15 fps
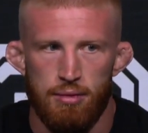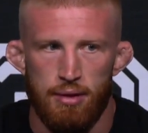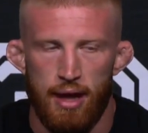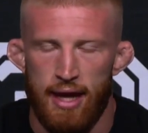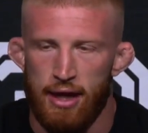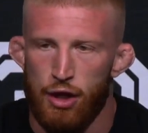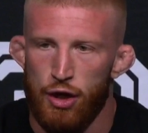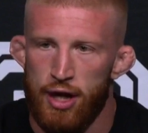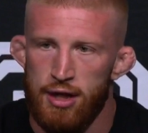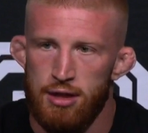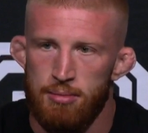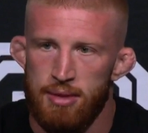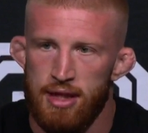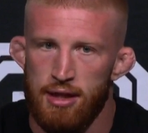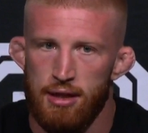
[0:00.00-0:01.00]
ingrained in
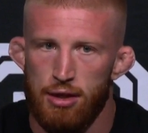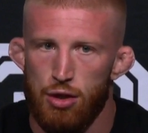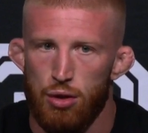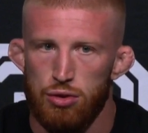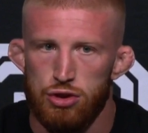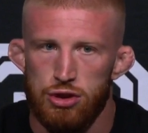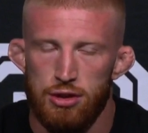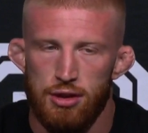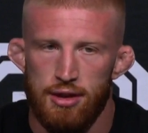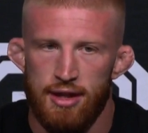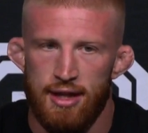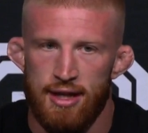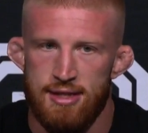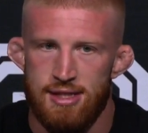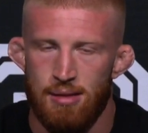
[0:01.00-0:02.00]
me
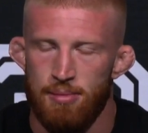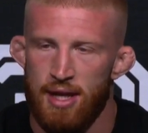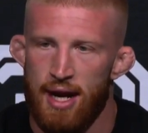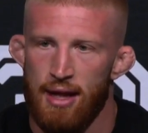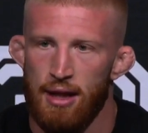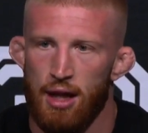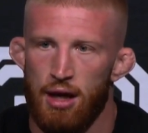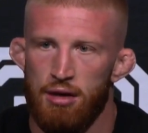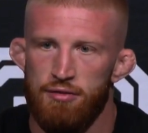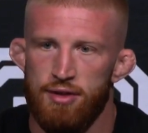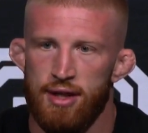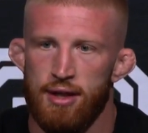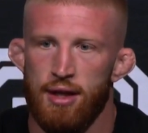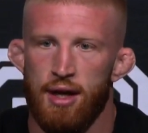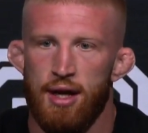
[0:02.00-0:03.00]
culturally and something that I loved.
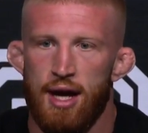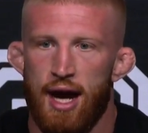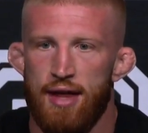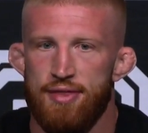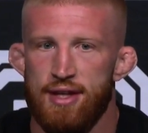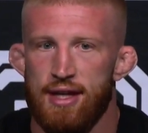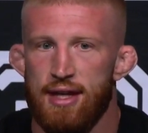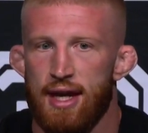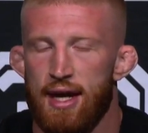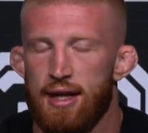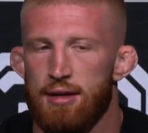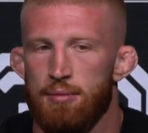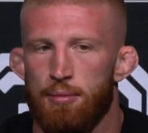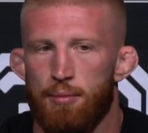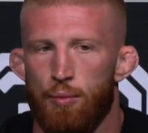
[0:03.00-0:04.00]
And I think,
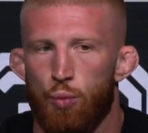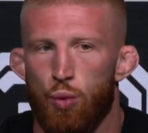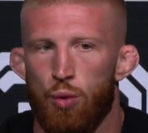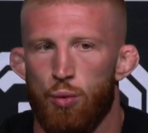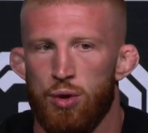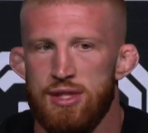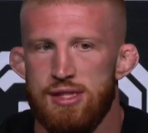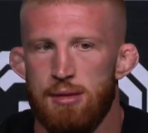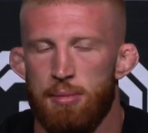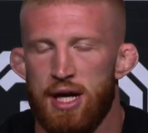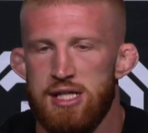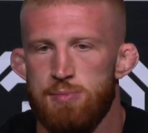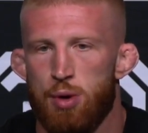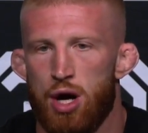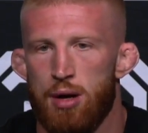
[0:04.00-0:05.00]
again, what's the
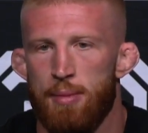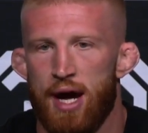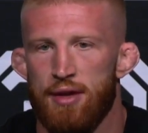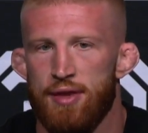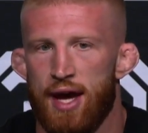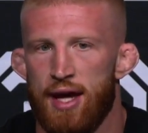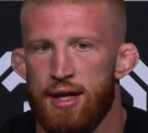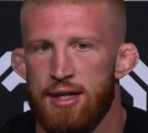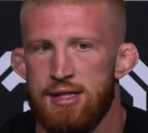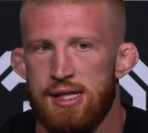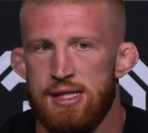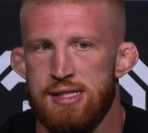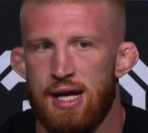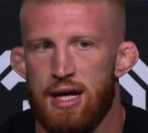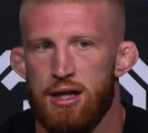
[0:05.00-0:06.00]
best part about that is
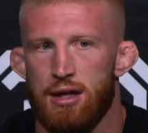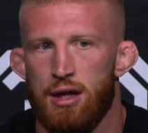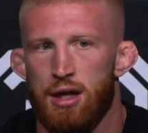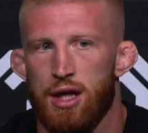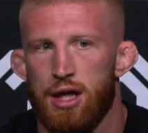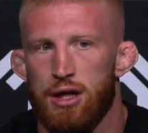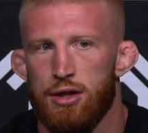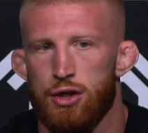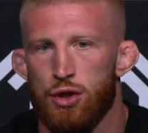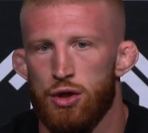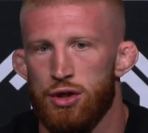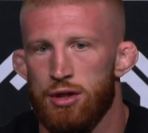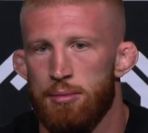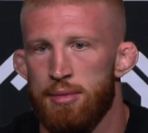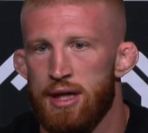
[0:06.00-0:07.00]
it's not
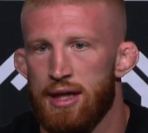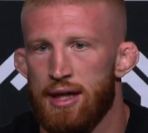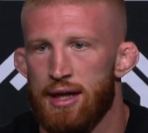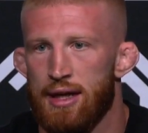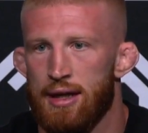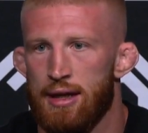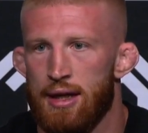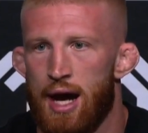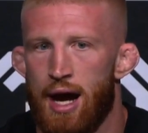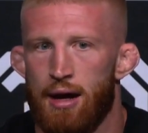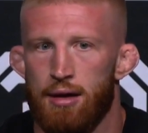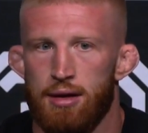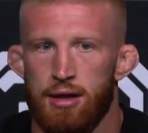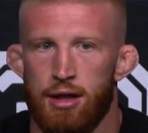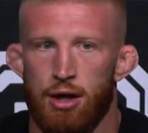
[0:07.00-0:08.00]
grilling the meat and
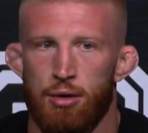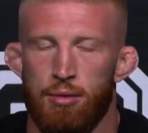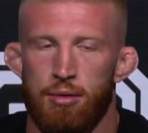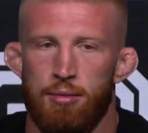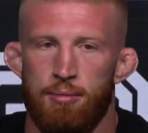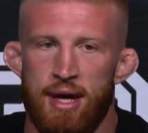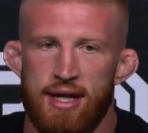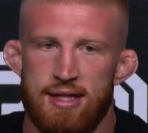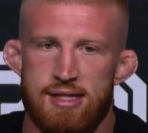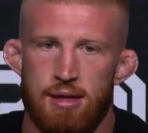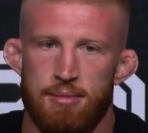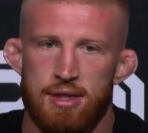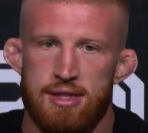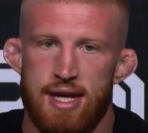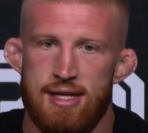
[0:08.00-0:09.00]
not, you know, making
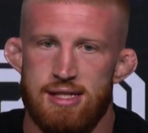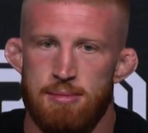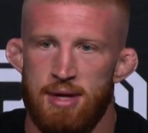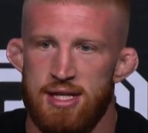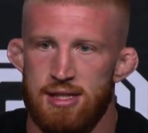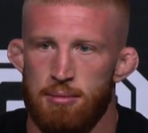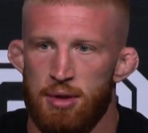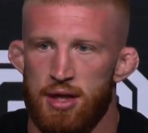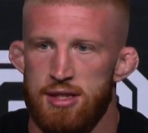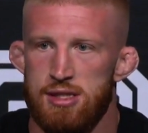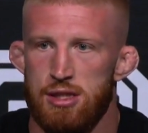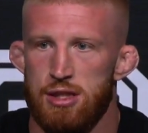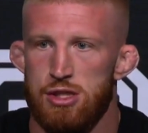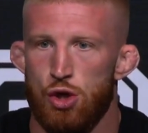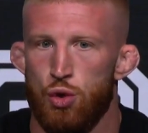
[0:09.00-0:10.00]
something taste amazing, but
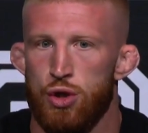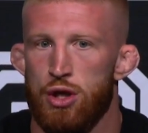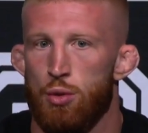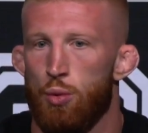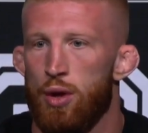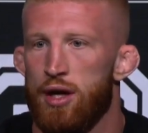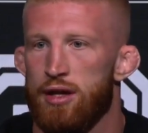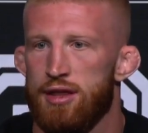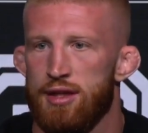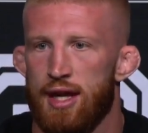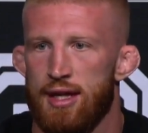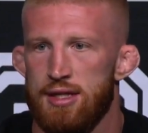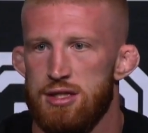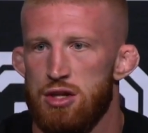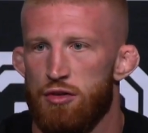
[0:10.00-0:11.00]
it's who you're with.
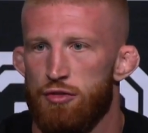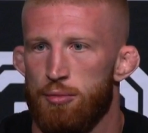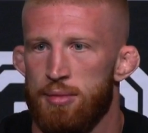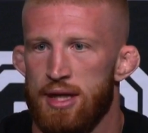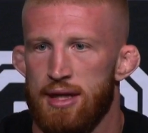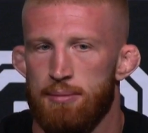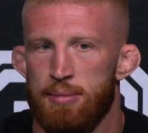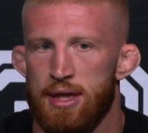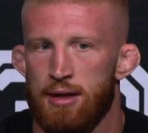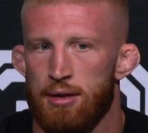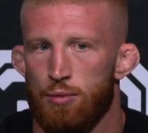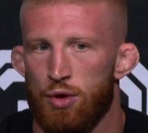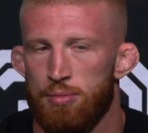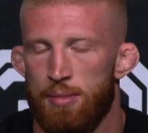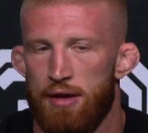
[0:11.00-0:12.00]
And so for me, being
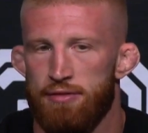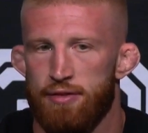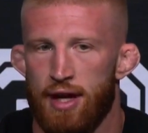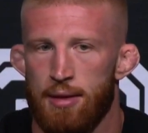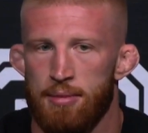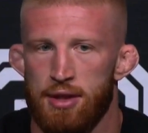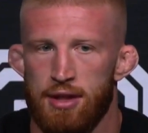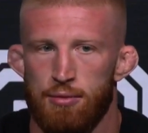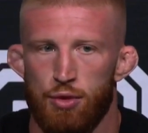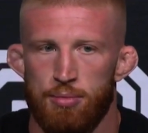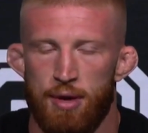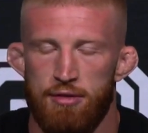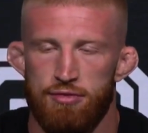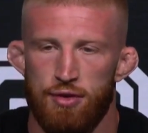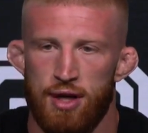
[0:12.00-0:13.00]
with my family, with
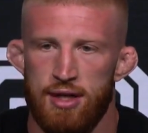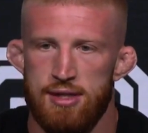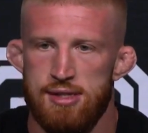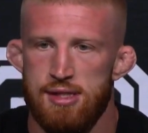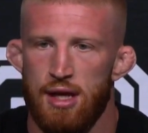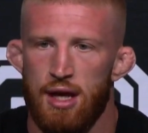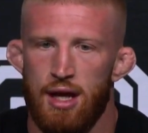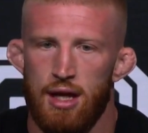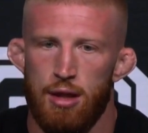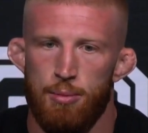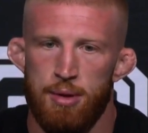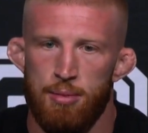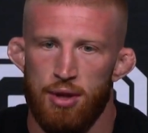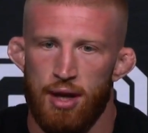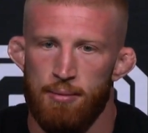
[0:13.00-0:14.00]
my friends, the
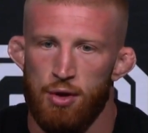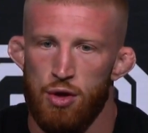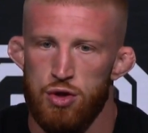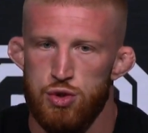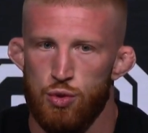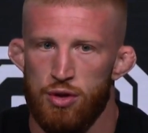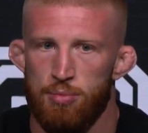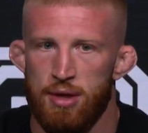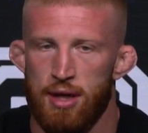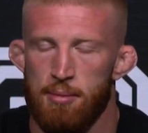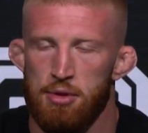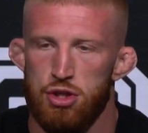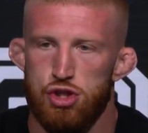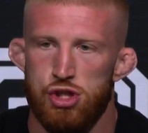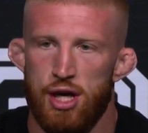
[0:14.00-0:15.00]
people that I'm close with, being
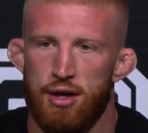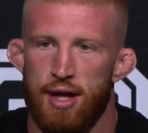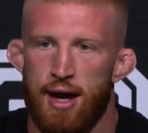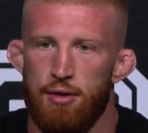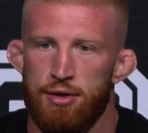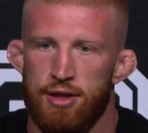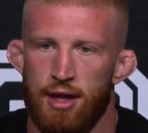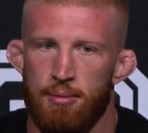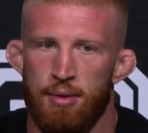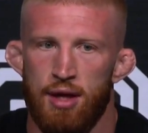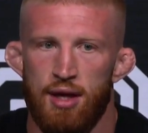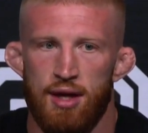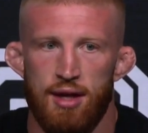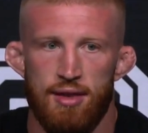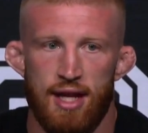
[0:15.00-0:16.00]
able to share that with them,
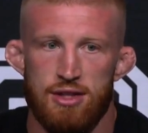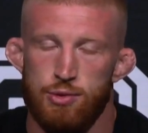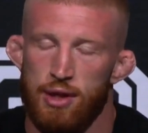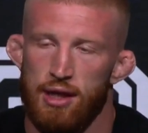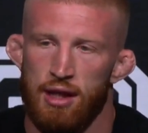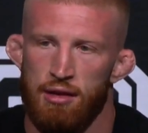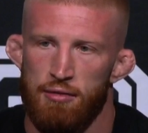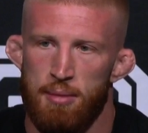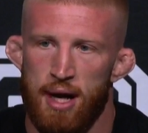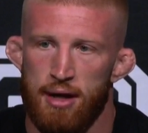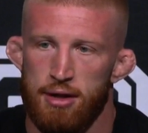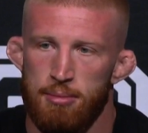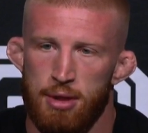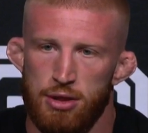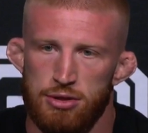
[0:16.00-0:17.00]
that's what I love about it
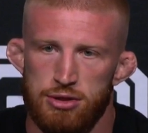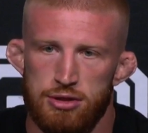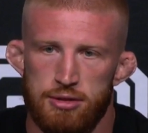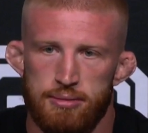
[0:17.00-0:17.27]
the most.